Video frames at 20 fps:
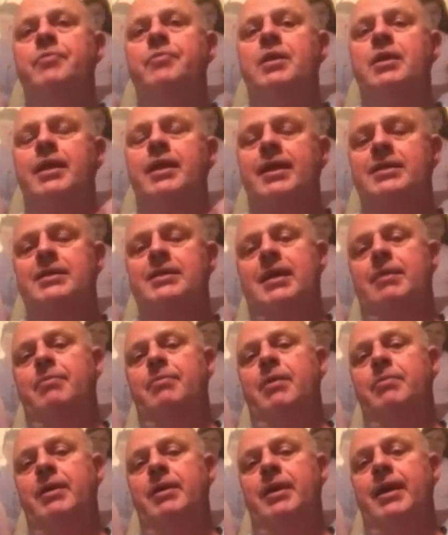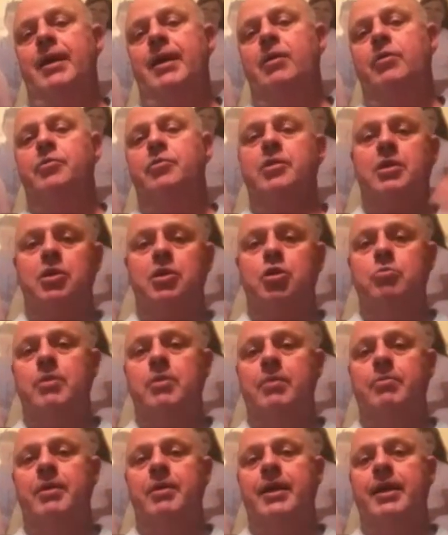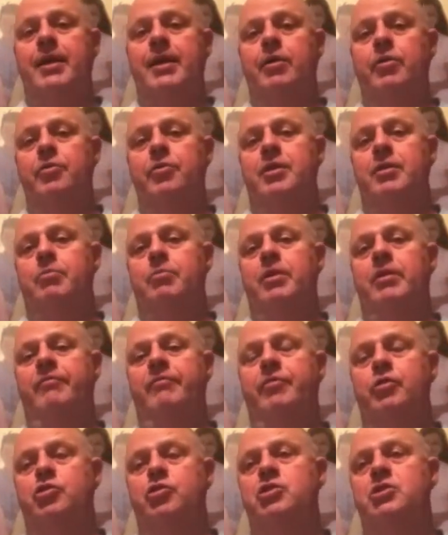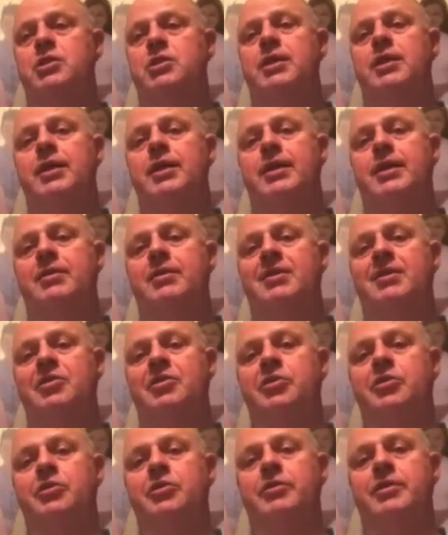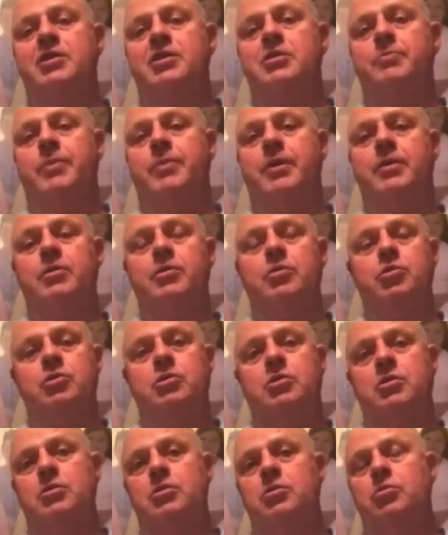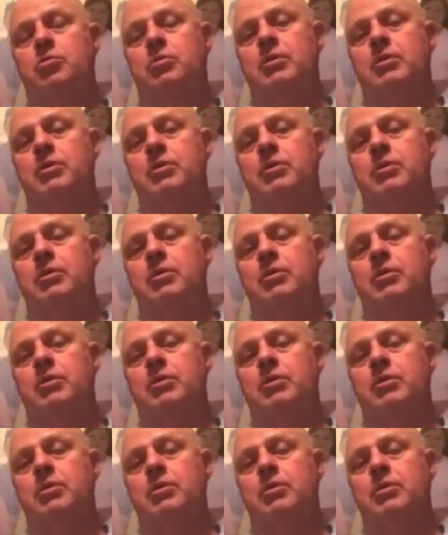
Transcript: Yes, I may be healthy and you may be healthy, but if you're sick and then you're exposed to,